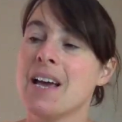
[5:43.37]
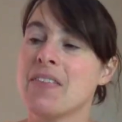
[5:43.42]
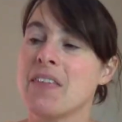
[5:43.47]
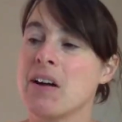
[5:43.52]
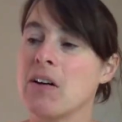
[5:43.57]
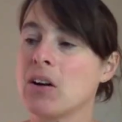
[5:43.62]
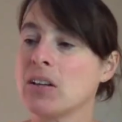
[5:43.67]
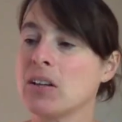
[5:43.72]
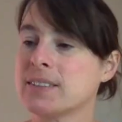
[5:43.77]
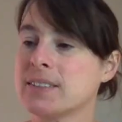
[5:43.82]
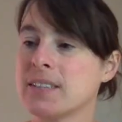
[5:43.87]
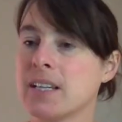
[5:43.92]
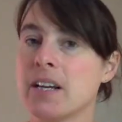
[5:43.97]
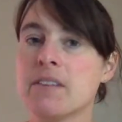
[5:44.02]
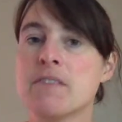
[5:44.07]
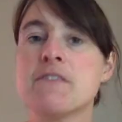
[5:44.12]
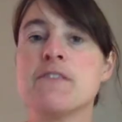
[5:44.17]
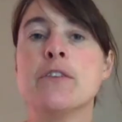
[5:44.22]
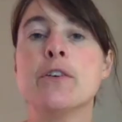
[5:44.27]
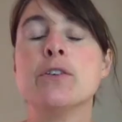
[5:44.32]
There are
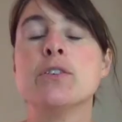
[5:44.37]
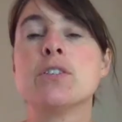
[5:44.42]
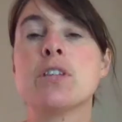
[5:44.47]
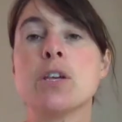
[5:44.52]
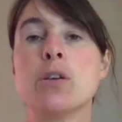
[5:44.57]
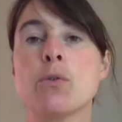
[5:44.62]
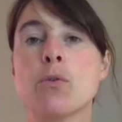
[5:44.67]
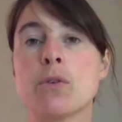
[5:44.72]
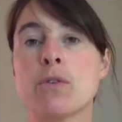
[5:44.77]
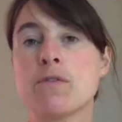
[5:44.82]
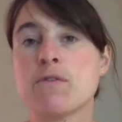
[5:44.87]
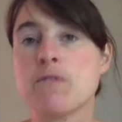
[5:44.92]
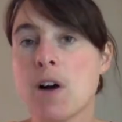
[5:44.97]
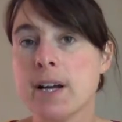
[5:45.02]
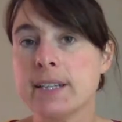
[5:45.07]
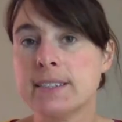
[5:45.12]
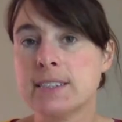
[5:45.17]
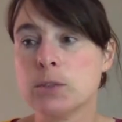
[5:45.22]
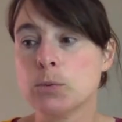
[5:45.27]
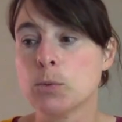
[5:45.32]
certain foods that you're
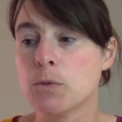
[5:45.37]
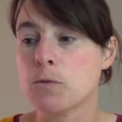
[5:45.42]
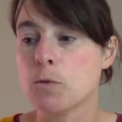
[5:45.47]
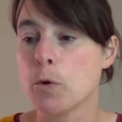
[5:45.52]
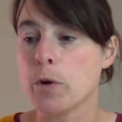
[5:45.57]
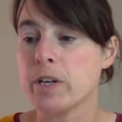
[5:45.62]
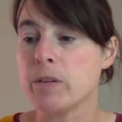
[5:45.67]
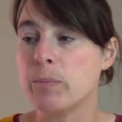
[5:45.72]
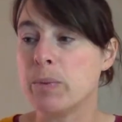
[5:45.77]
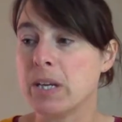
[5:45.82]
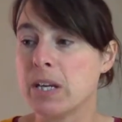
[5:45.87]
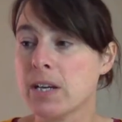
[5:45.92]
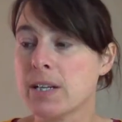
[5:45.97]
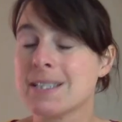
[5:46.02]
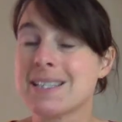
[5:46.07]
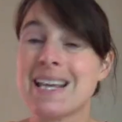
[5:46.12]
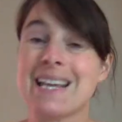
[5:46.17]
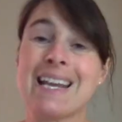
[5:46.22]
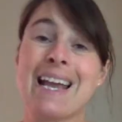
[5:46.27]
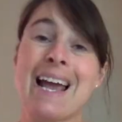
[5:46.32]
advised to avoid
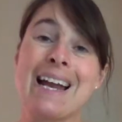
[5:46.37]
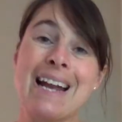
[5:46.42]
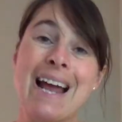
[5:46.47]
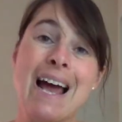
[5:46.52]
because they can